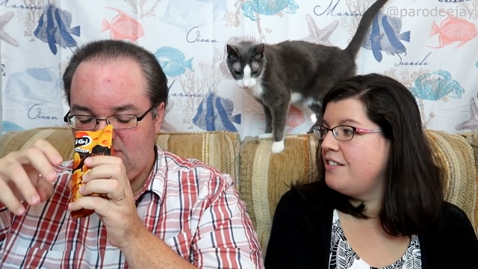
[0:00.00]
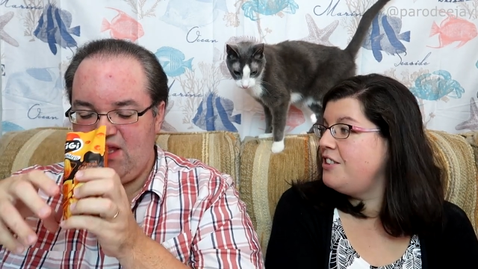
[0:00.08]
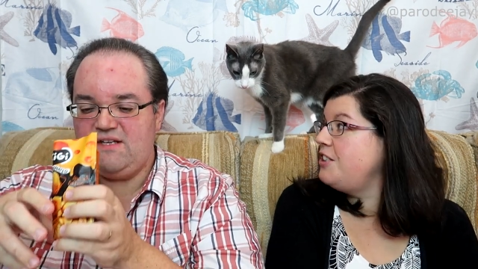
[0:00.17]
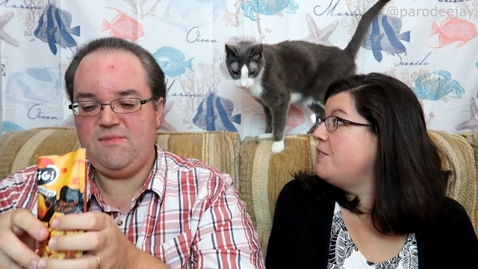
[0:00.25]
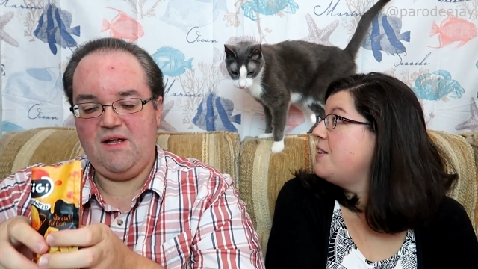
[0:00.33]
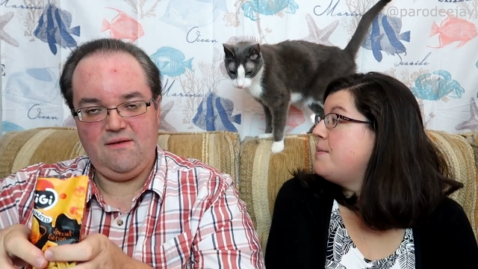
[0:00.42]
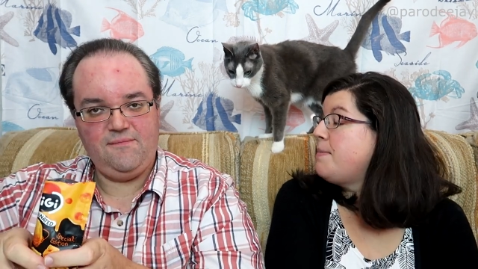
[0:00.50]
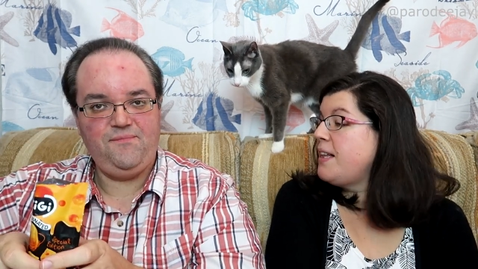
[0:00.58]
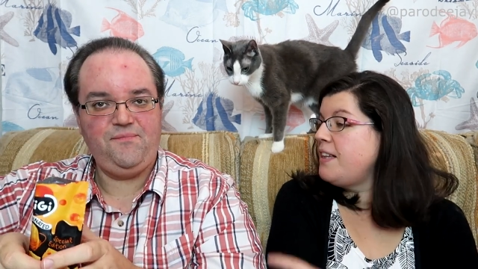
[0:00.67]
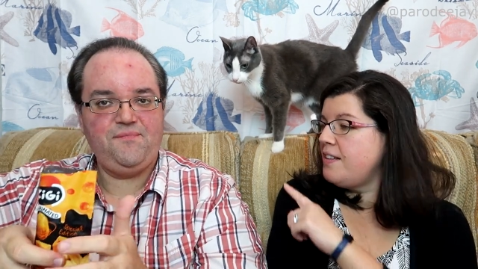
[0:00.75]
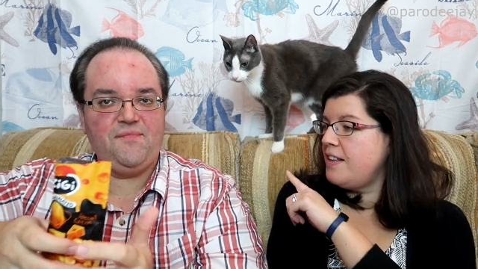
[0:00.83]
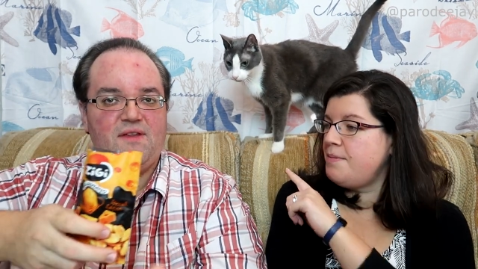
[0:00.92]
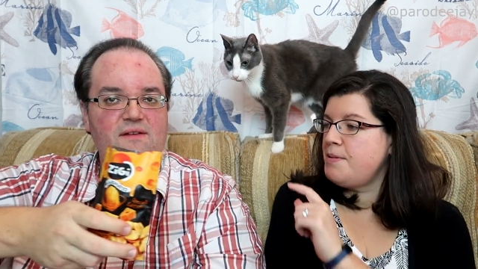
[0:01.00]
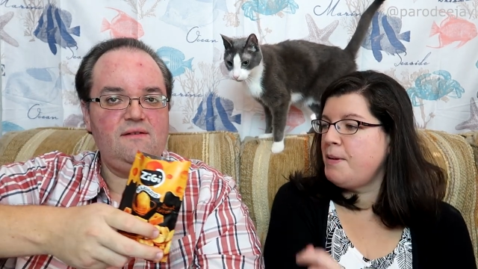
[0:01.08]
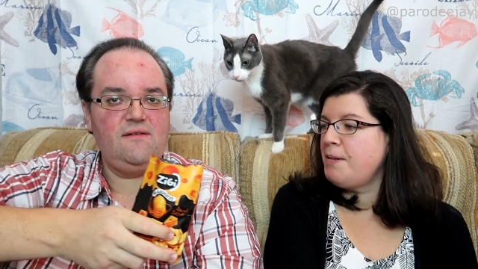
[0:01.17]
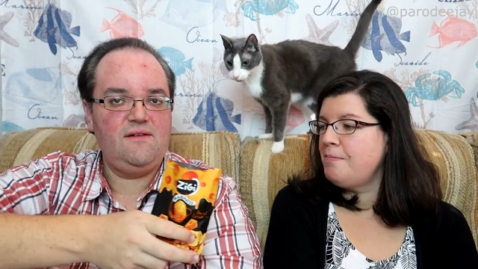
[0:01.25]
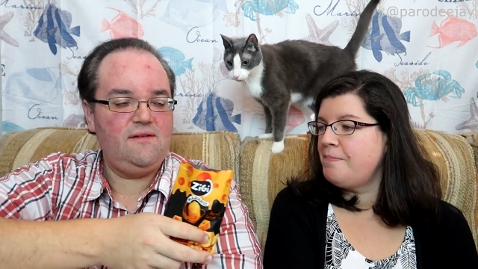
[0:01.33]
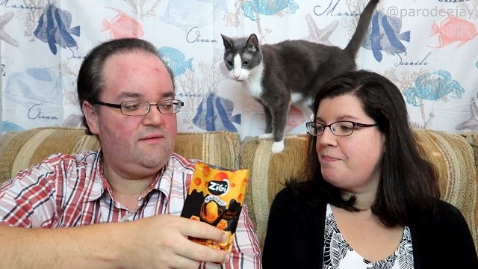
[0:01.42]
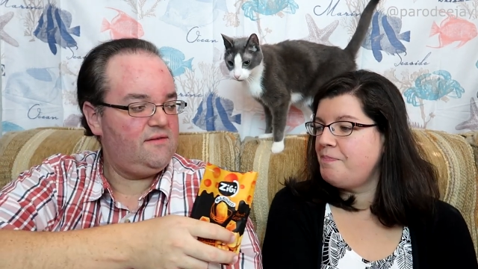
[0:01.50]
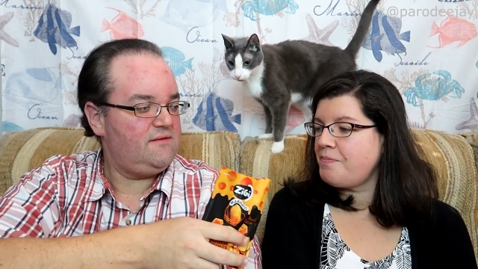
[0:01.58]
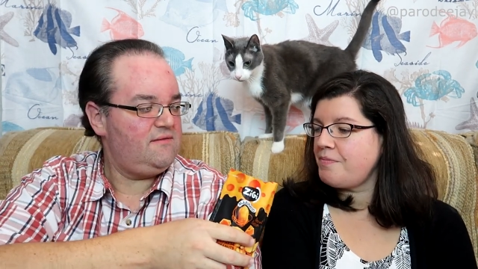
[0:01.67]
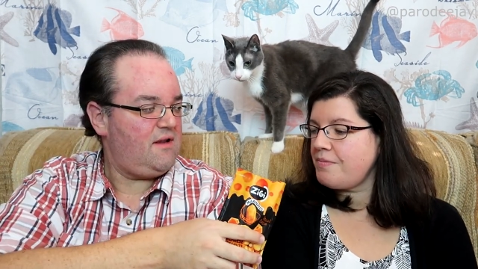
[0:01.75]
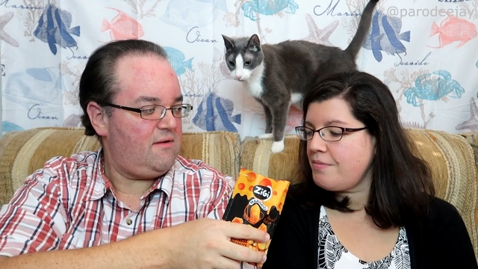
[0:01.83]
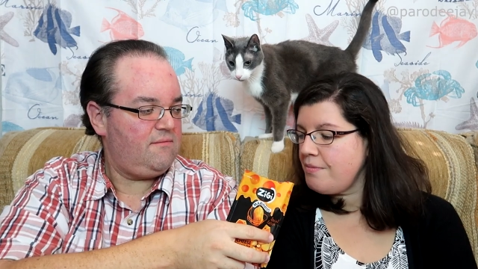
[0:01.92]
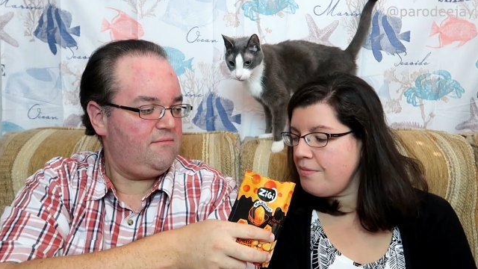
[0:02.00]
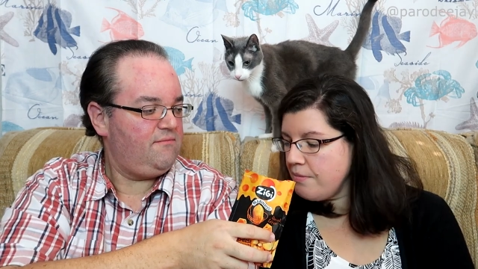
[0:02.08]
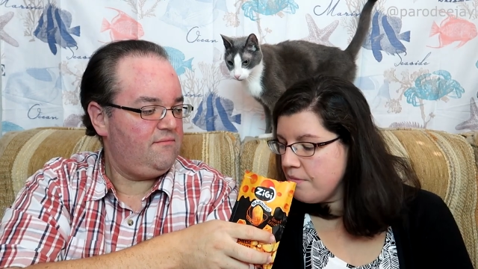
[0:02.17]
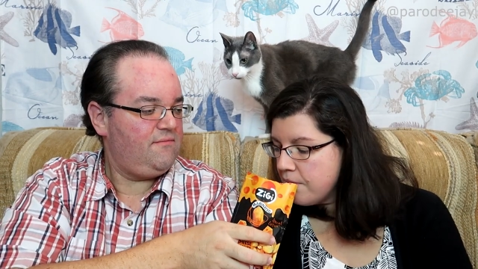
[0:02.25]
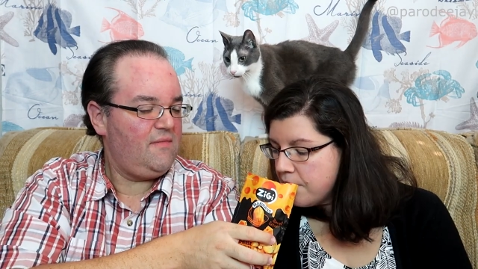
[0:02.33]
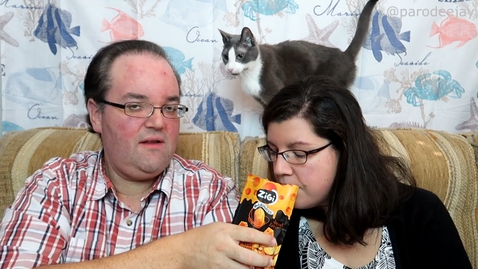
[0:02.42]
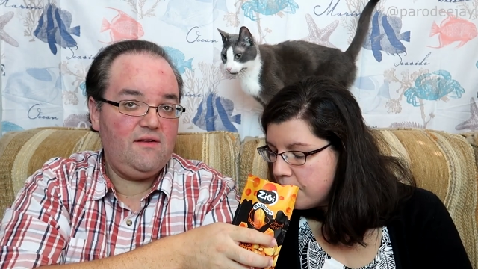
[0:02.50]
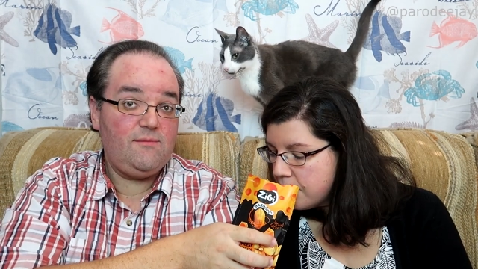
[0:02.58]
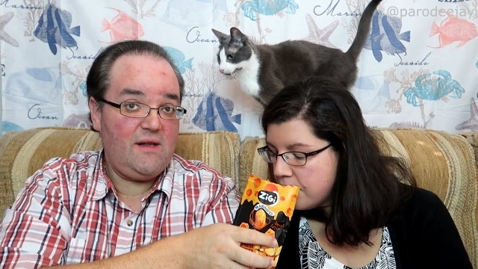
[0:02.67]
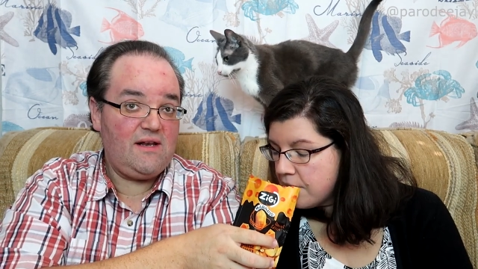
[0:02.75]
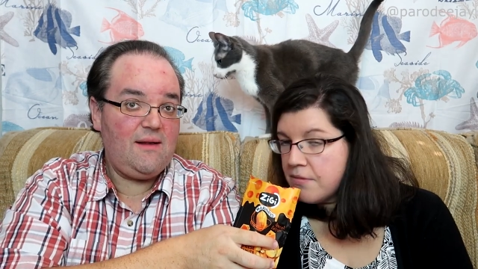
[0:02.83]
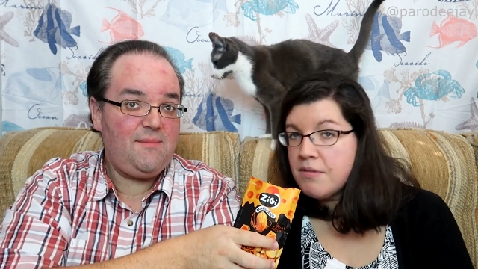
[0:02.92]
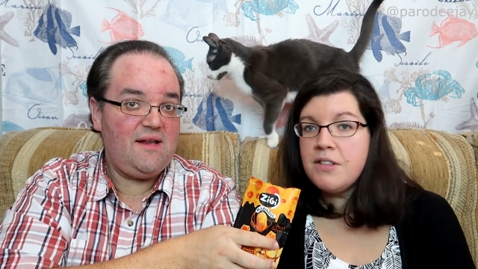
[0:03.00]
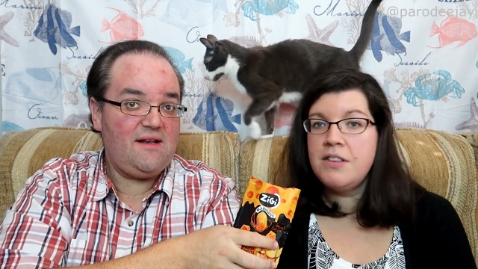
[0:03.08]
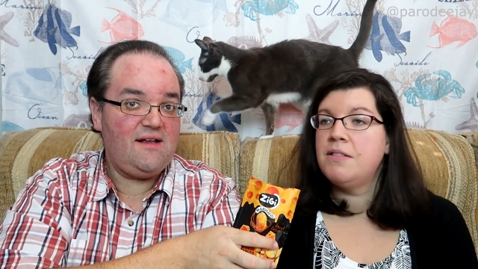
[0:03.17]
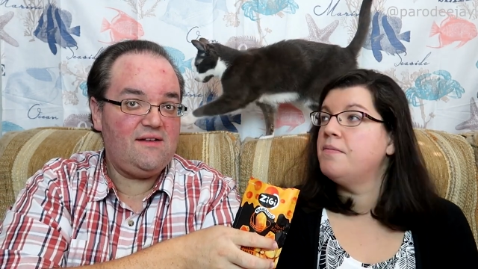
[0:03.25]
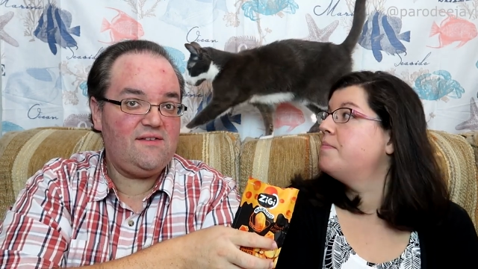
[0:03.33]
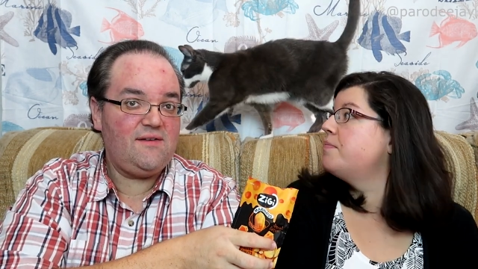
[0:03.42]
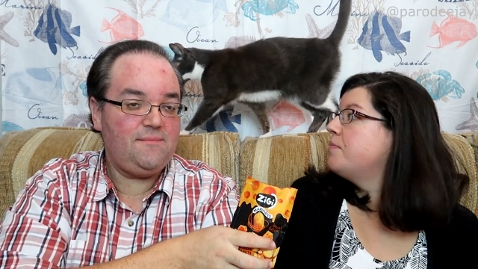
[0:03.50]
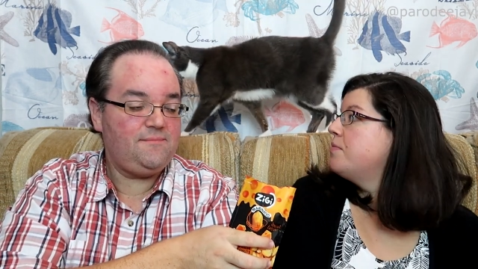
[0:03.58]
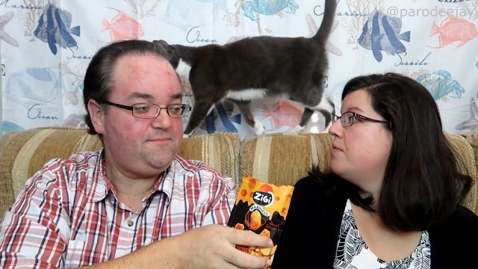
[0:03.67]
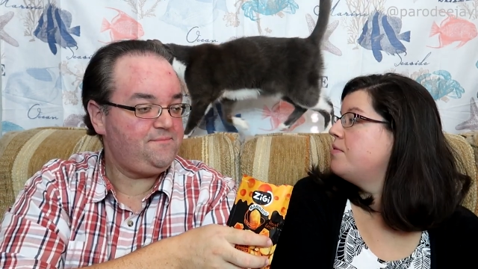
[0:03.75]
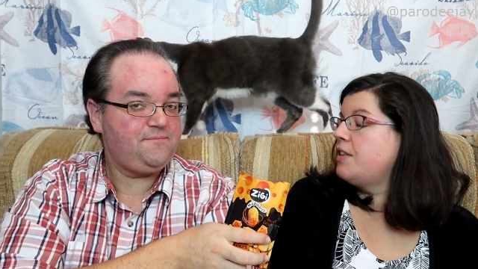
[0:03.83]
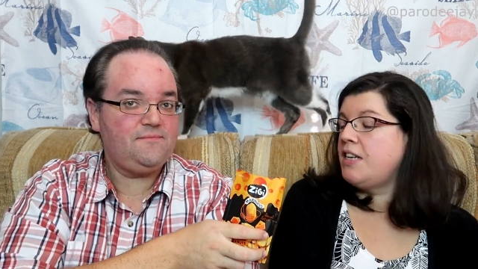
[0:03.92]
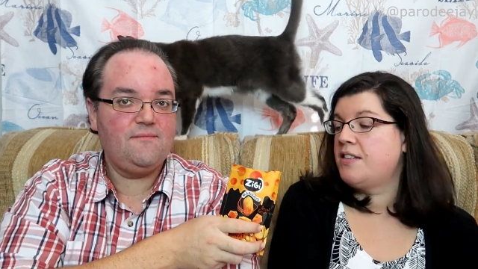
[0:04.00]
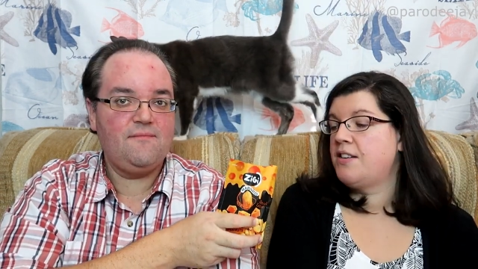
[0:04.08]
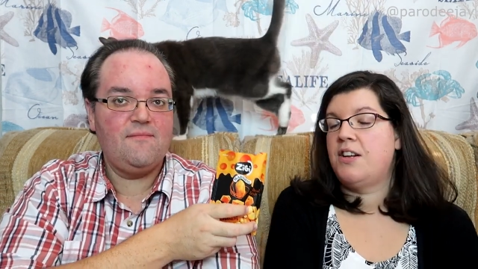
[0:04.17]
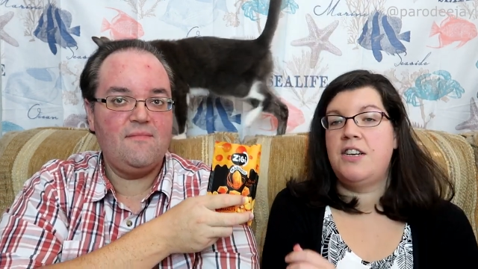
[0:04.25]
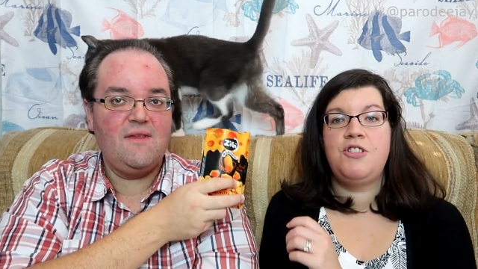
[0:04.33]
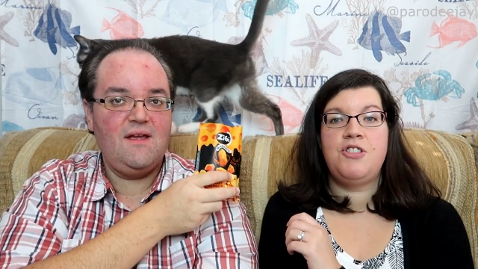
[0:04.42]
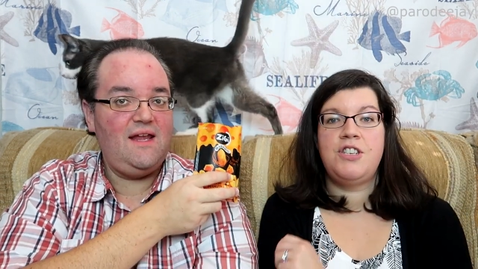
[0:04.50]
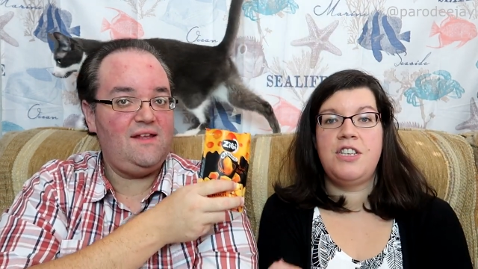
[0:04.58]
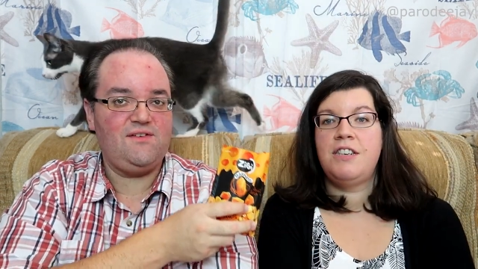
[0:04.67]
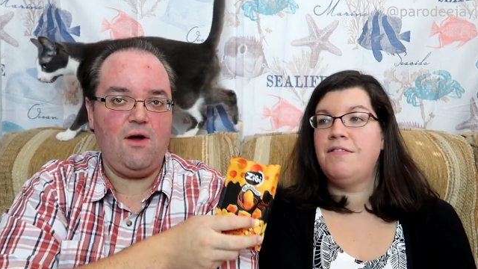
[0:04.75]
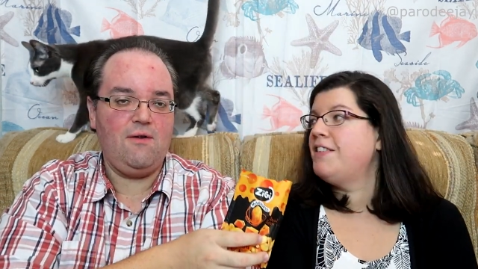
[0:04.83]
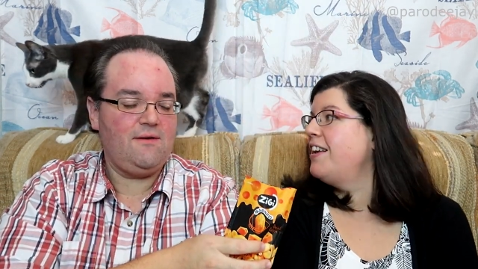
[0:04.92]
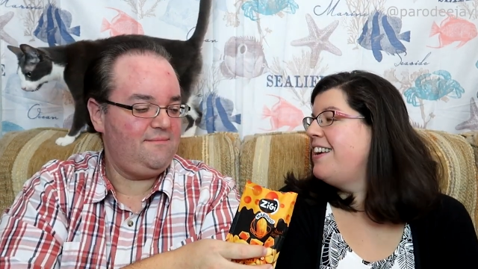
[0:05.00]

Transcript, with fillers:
Speaker 1: They you smell. want to
Speaker 2: smell it? Let him smell.
Speaker 1: No. Smell like peanuts.
Speaker 2: He's not interested. He's gone.